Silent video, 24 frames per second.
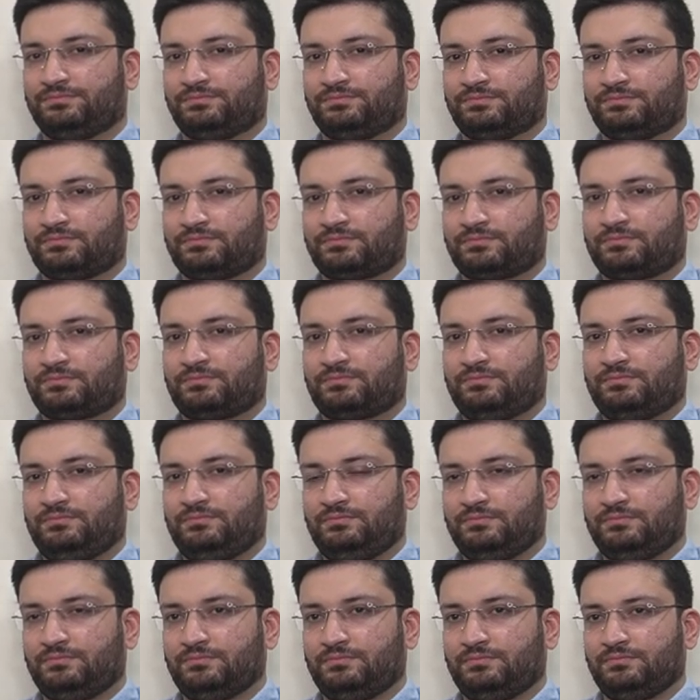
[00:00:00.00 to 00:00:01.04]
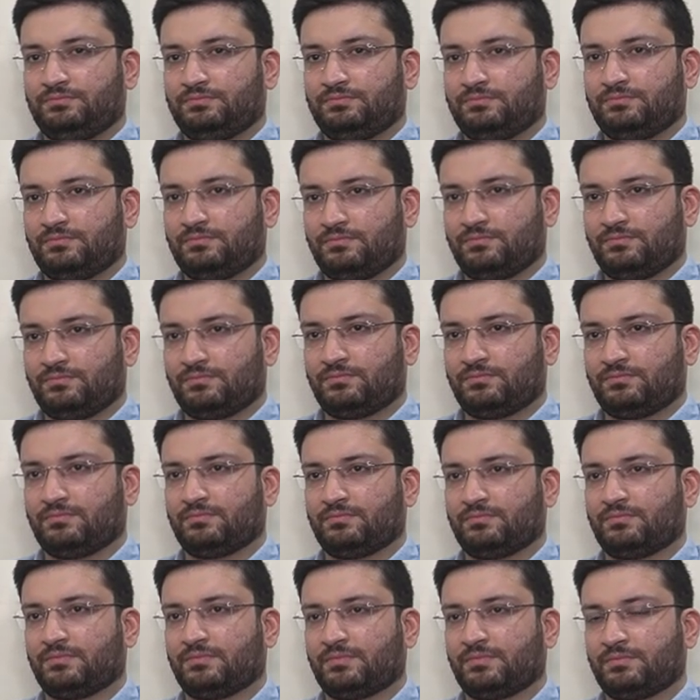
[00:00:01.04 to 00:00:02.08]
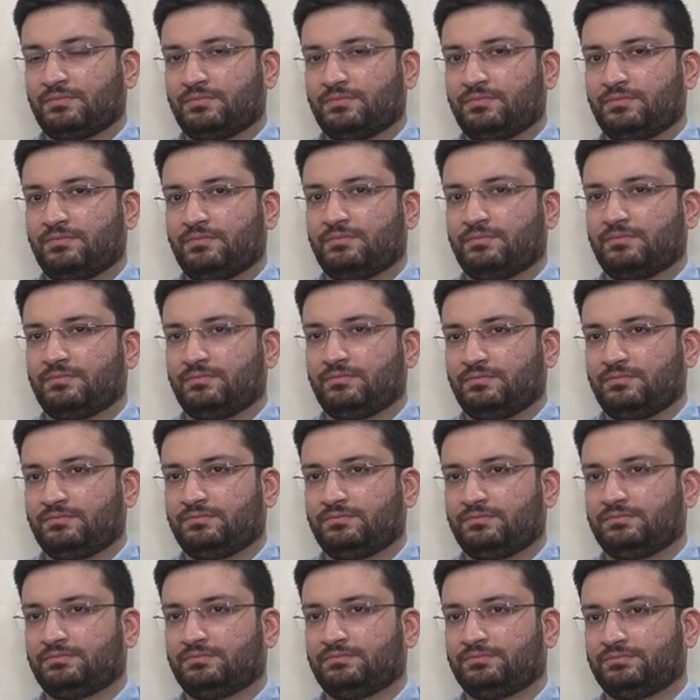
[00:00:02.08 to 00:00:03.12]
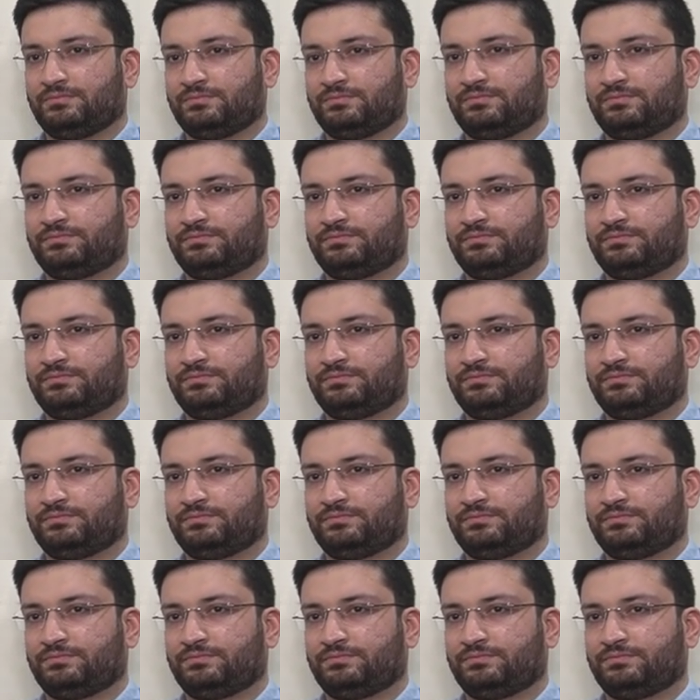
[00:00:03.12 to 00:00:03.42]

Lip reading: This person isn't speaking.